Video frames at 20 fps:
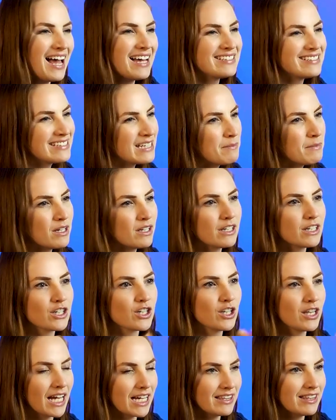A
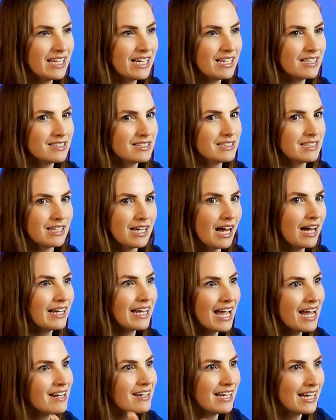simulator like this,
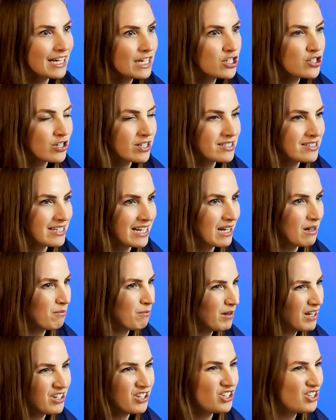again, interesting,
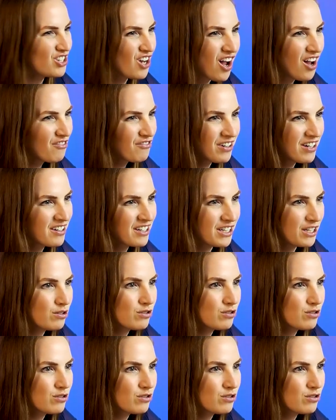but not very